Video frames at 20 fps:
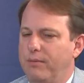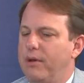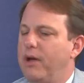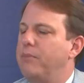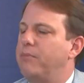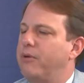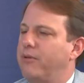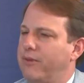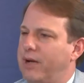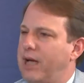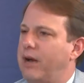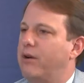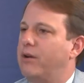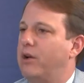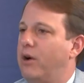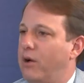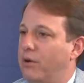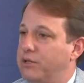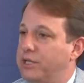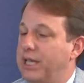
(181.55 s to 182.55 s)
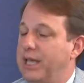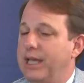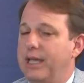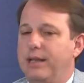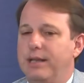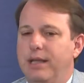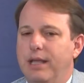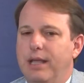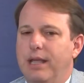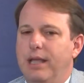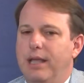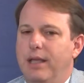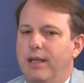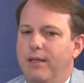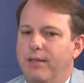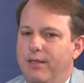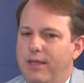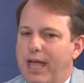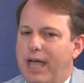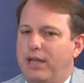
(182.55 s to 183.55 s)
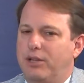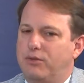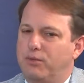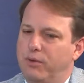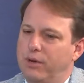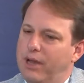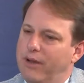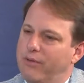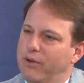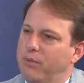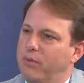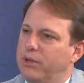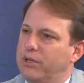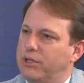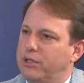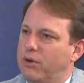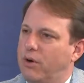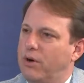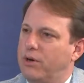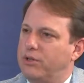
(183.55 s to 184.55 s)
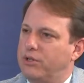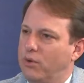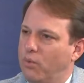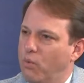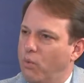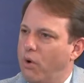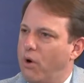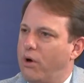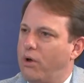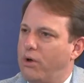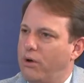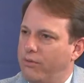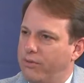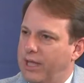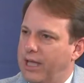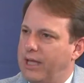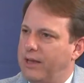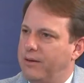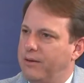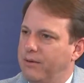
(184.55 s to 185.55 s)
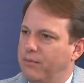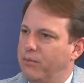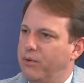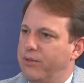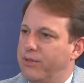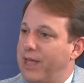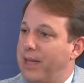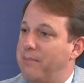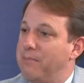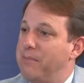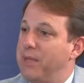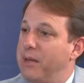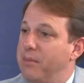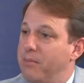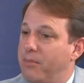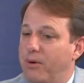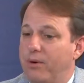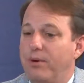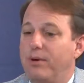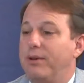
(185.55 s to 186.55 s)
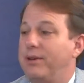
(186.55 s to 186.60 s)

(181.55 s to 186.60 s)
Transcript: a provider calls in, that's when everyone starts to work on that with that member,